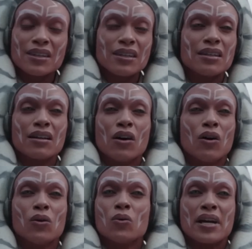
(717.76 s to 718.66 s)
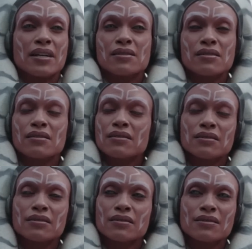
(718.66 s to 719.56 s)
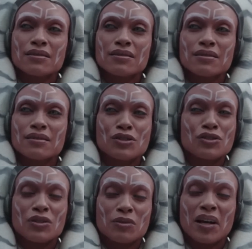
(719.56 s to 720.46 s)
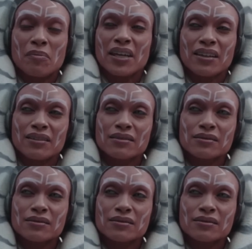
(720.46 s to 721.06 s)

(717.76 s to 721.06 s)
He always stood by me,